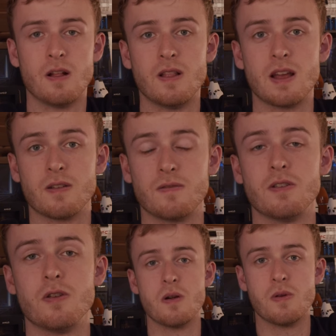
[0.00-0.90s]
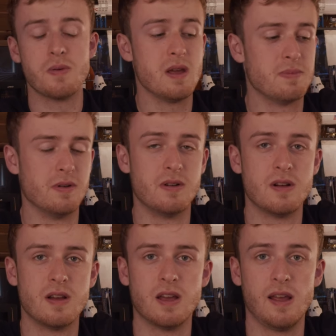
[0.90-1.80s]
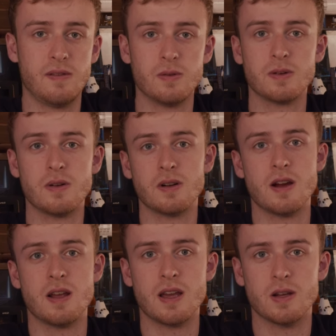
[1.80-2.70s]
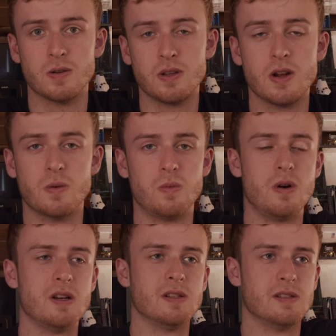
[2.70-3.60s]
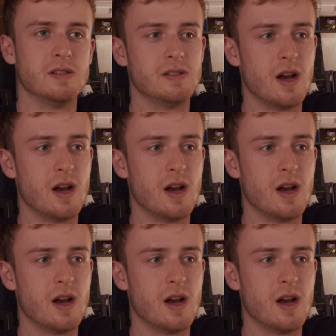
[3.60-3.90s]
like, for normal people, if you were going on a, you know, one,